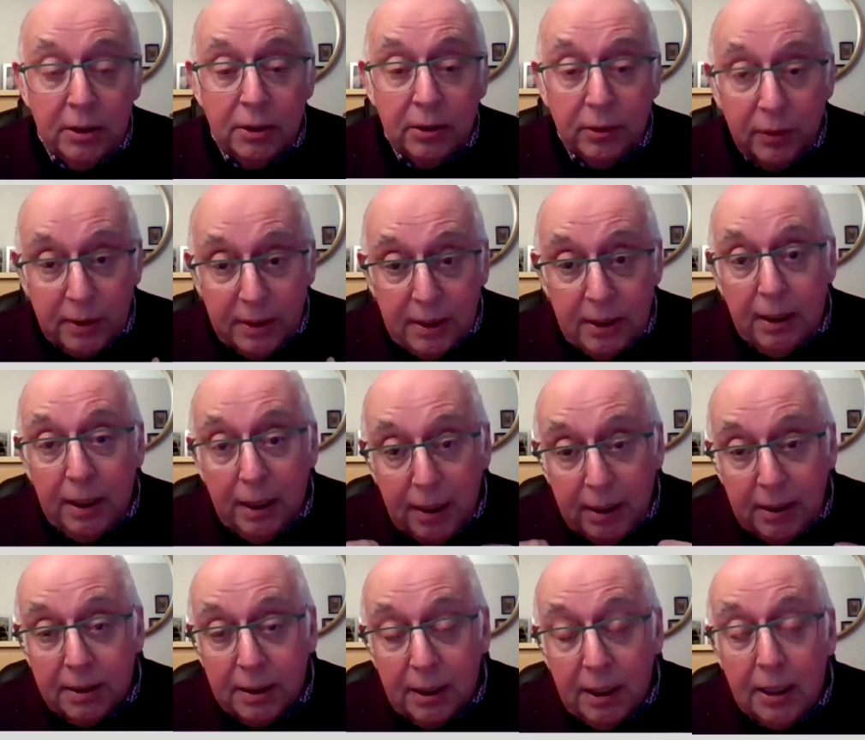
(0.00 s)
So it's
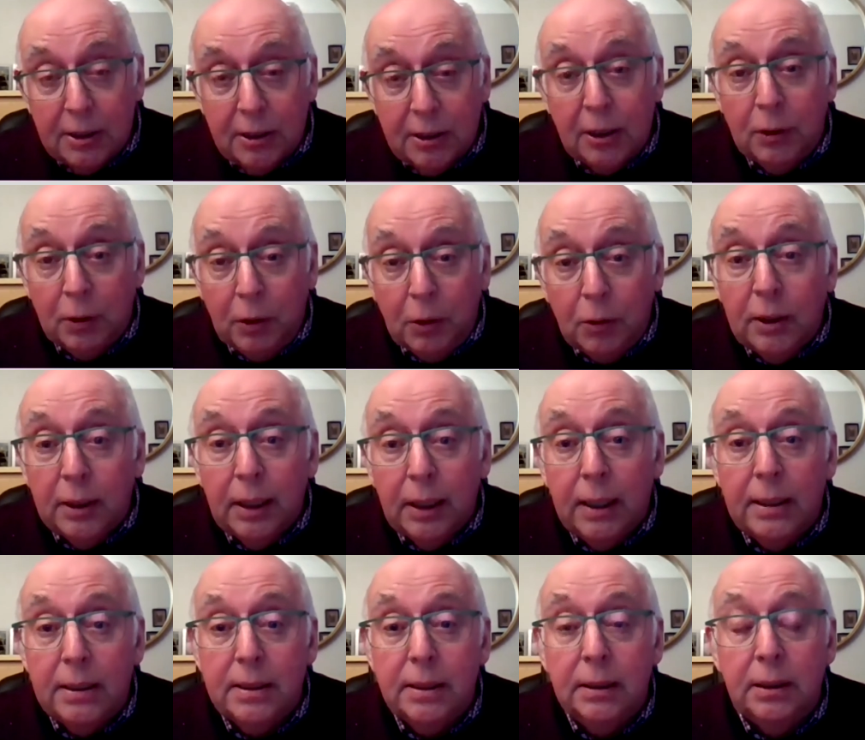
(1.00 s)
a
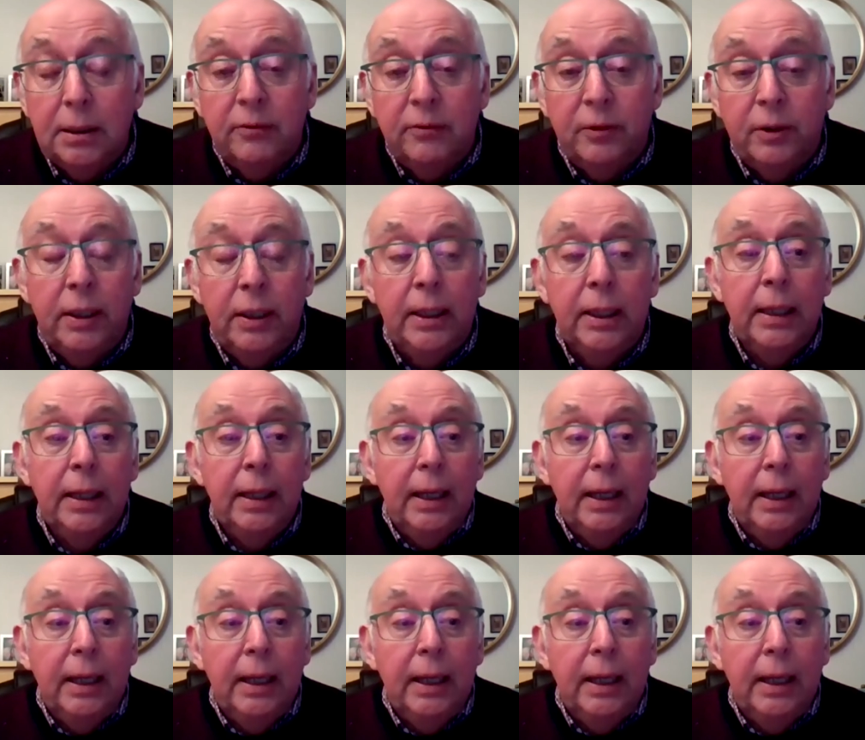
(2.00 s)
localized delivery.